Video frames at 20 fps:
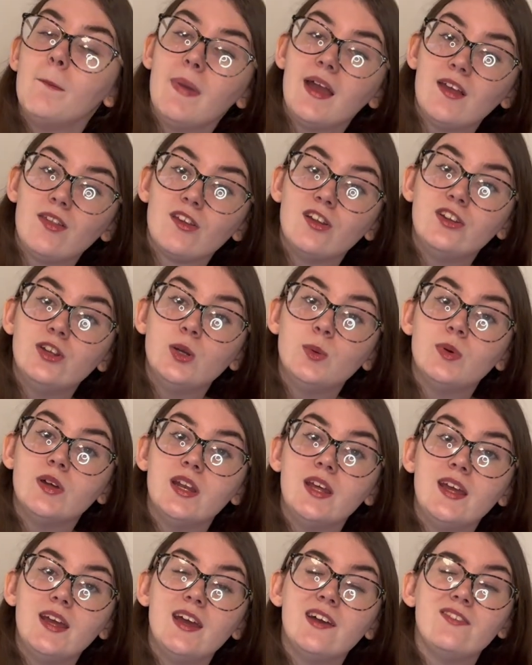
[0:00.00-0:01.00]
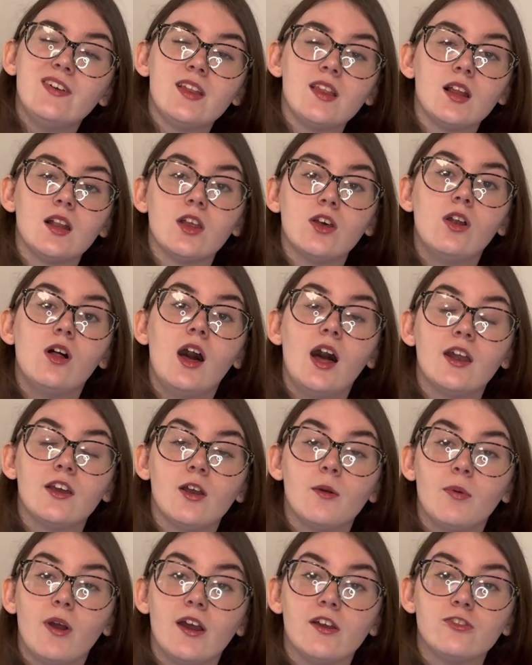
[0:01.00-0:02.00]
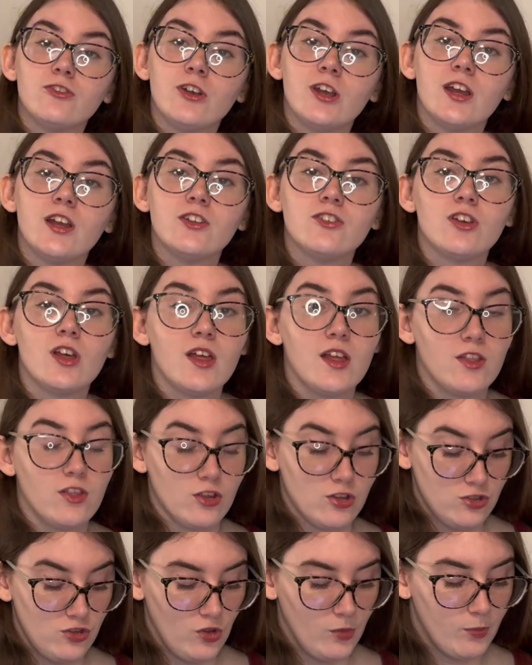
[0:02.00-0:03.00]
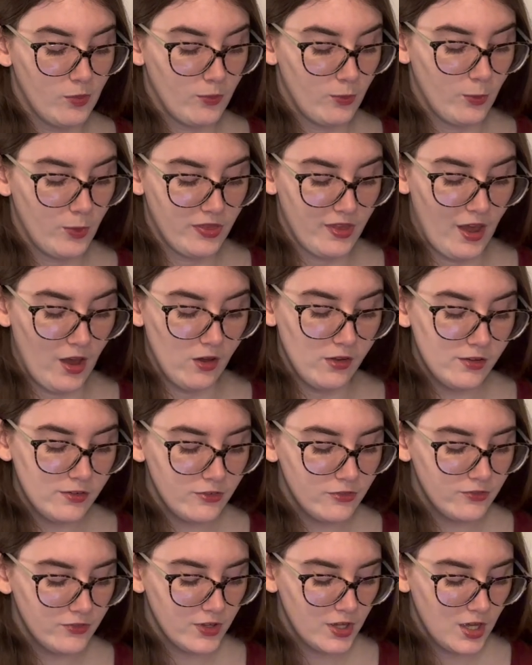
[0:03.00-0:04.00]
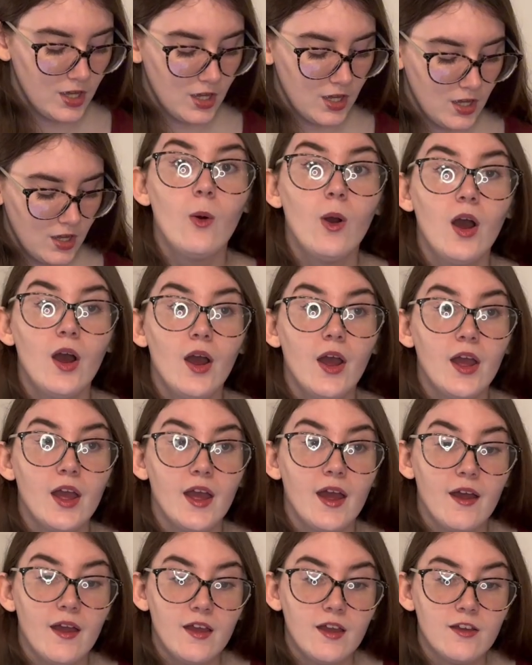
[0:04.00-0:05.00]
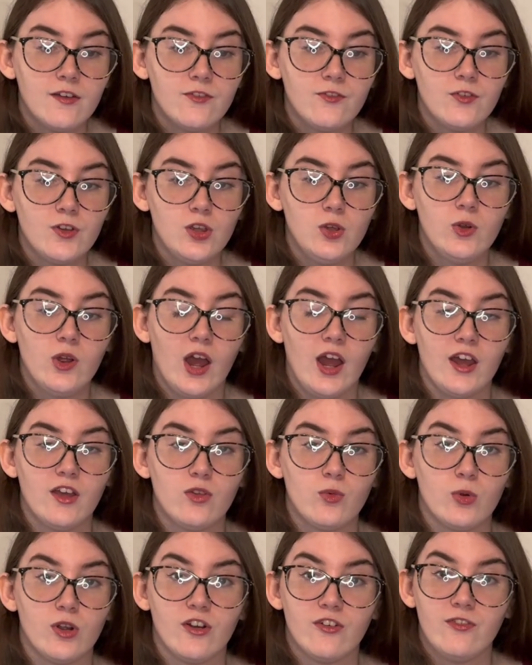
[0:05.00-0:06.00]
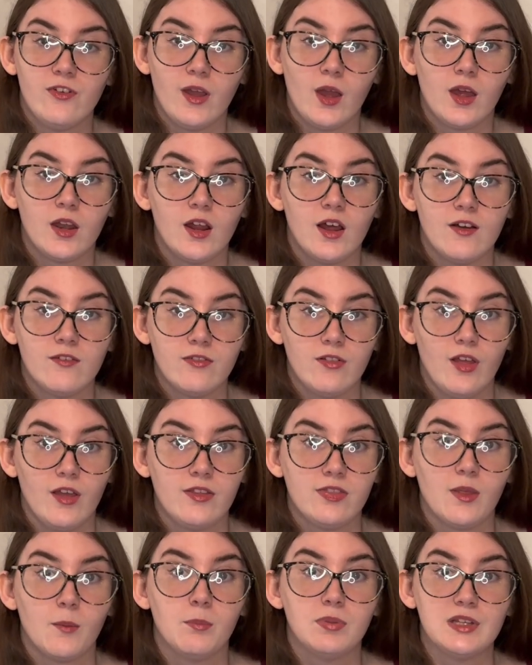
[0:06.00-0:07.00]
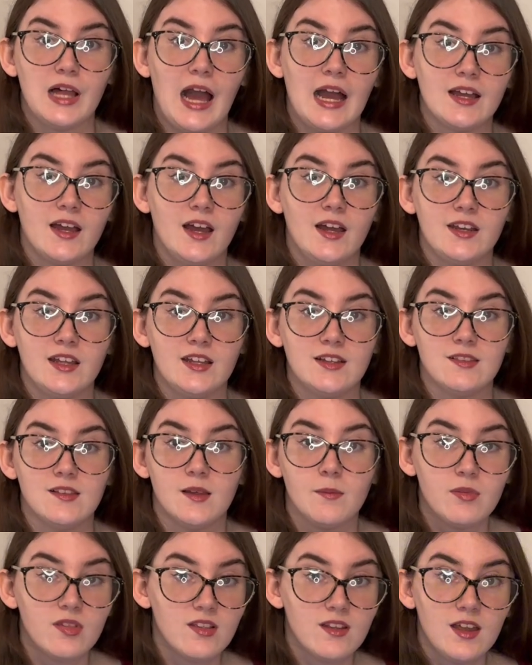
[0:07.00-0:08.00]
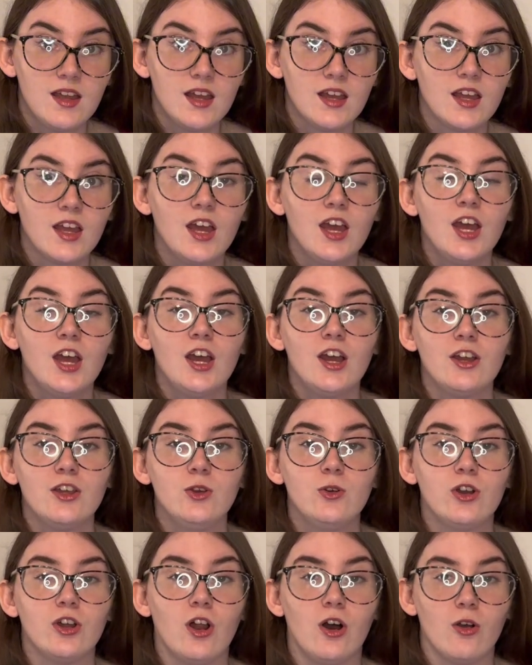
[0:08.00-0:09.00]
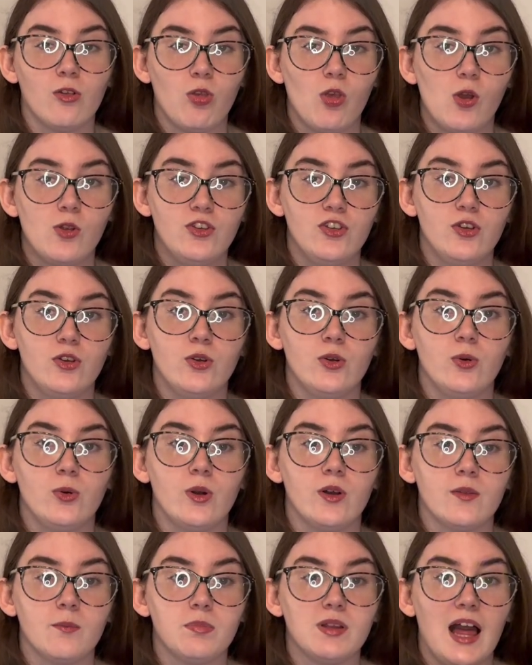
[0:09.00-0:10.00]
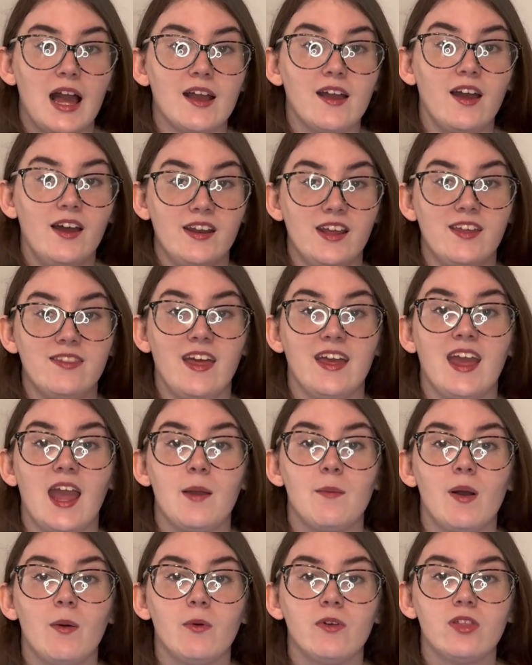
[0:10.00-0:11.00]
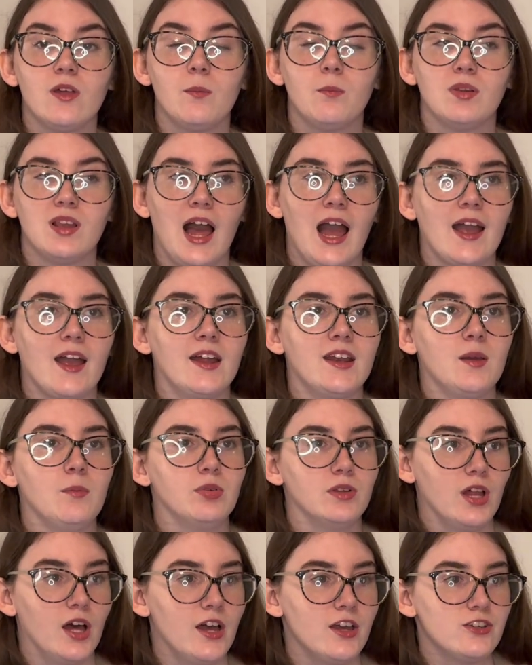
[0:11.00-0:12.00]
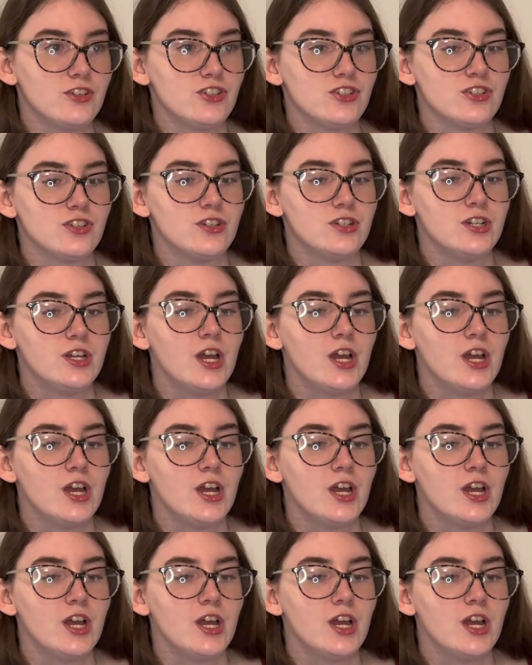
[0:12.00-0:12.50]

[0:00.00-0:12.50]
makes a dupe in it if it's a little out of your price range. It's a dupe with e.l.f. If you guys were a fan of like the Black Honey lipstick, you could also do Black Honey. They came out with a Black Honey blush.